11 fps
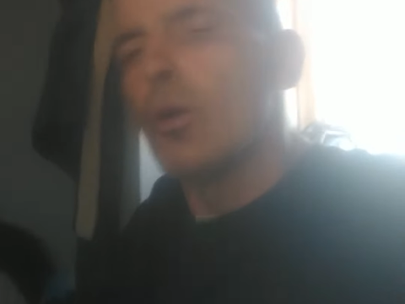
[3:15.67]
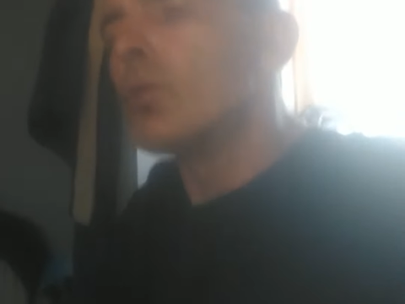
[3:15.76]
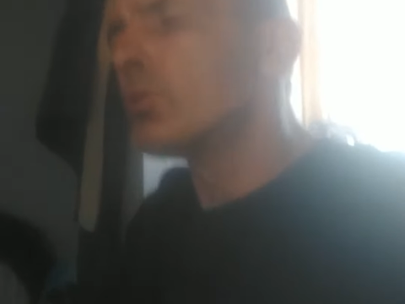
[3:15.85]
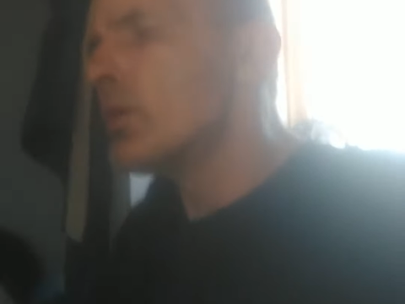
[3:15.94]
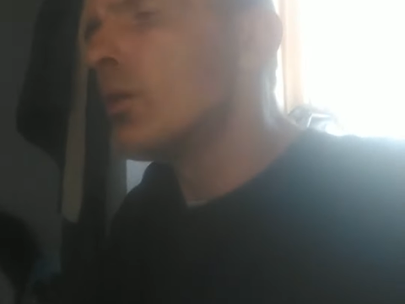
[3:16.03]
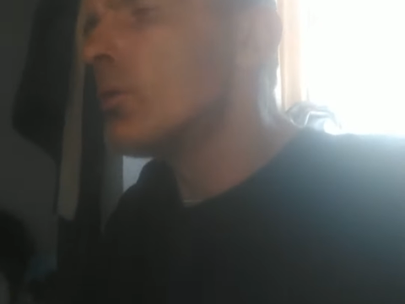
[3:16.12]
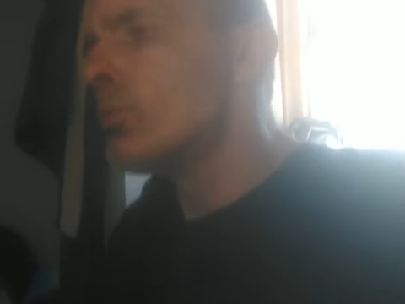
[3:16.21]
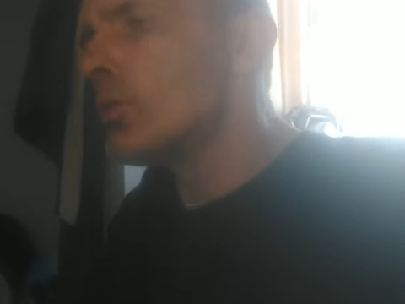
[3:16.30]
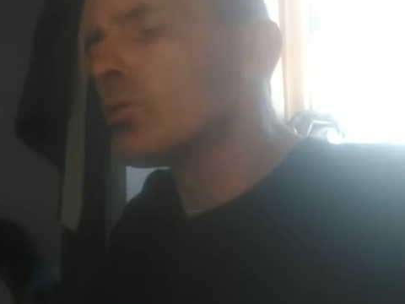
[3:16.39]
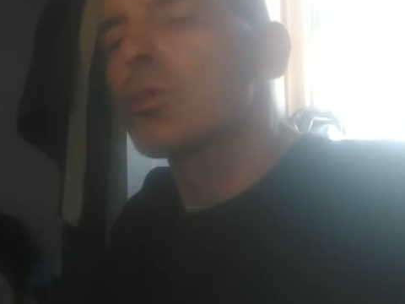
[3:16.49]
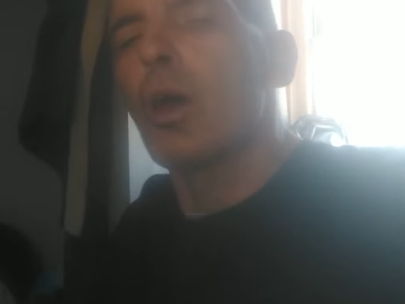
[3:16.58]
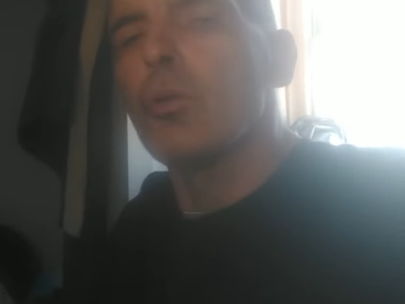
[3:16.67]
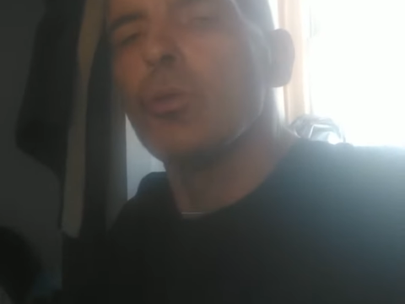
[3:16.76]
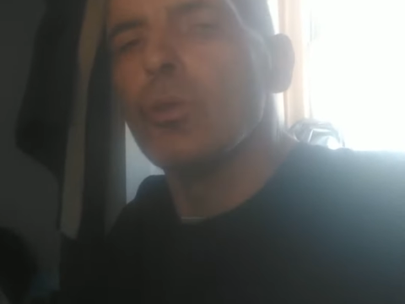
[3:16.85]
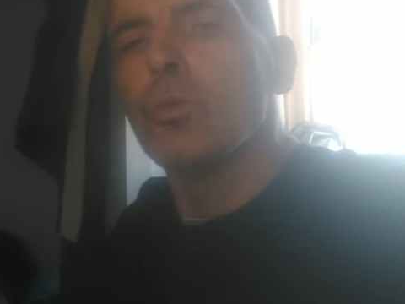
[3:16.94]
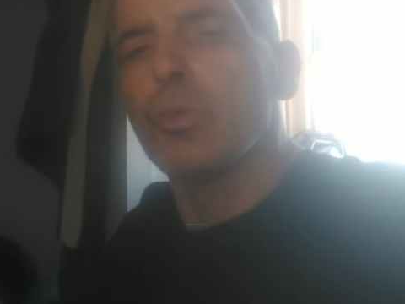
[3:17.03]
on what's
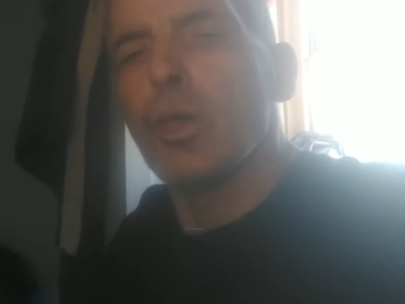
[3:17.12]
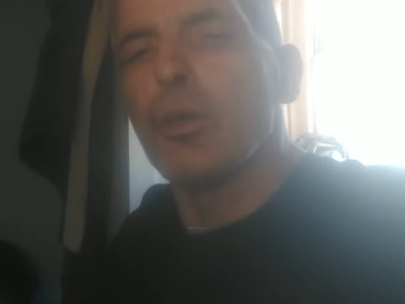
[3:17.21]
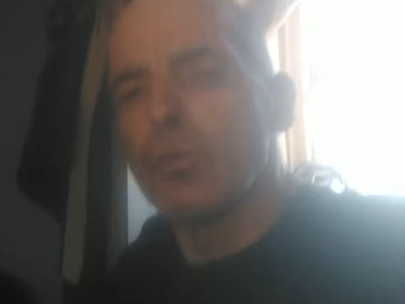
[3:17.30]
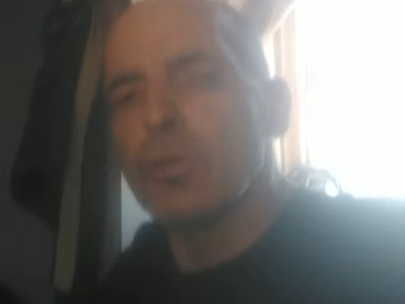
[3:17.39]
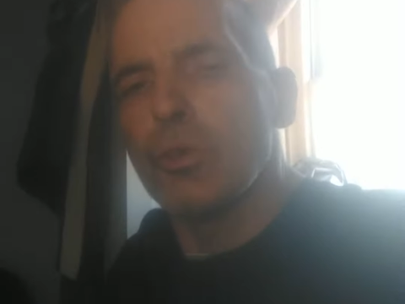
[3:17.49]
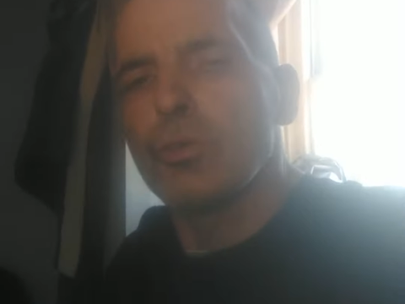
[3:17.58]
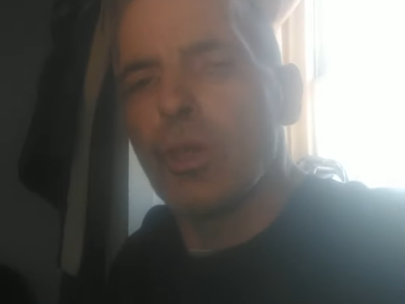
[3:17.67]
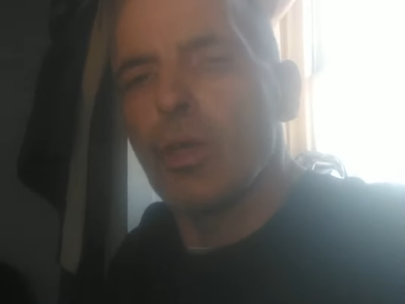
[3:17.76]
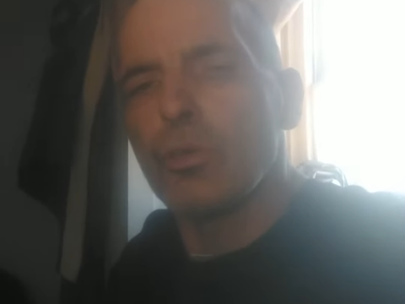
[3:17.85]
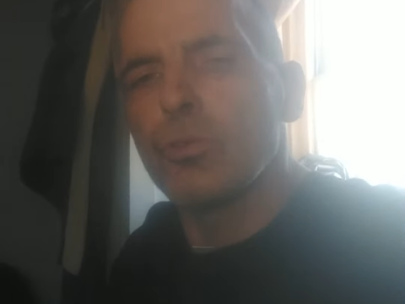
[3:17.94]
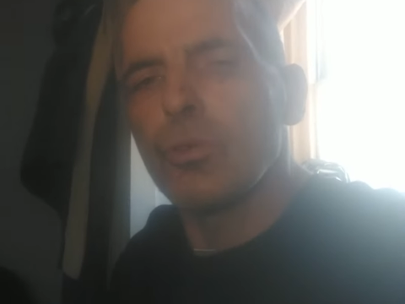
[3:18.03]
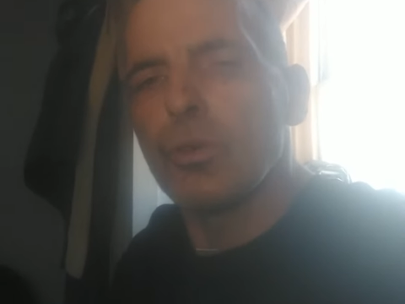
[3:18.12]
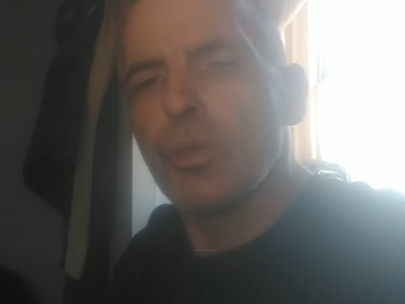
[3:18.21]
going on now in this country.